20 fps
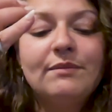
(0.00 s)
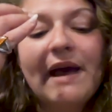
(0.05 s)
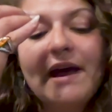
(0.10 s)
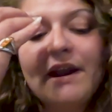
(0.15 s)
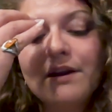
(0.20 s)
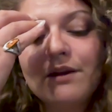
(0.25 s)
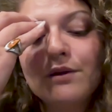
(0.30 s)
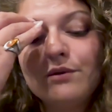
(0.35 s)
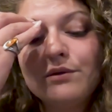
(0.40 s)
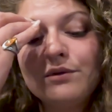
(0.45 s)

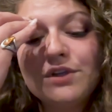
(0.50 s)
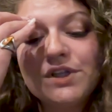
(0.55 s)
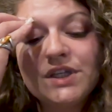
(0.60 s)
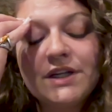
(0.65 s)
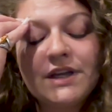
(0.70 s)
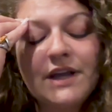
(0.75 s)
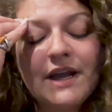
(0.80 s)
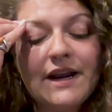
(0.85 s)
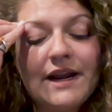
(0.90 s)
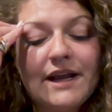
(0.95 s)

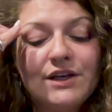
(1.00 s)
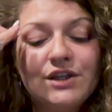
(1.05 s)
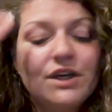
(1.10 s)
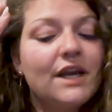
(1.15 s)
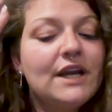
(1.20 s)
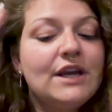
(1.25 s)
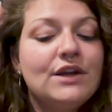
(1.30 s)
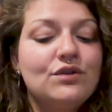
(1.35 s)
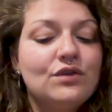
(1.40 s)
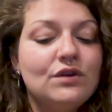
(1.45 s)
pedagogy and
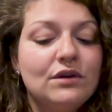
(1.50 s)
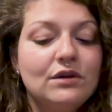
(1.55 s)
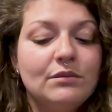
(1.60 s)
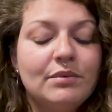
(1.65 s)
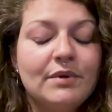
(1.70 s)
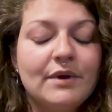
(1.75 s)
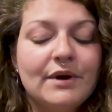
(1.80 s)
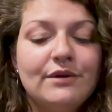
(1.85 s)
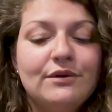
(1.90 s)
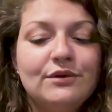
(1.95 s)
educational
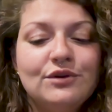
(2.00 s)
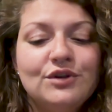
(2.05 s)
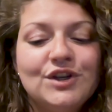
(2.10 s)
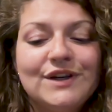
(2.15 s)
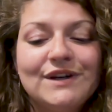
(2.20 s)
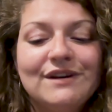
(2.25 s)
approach.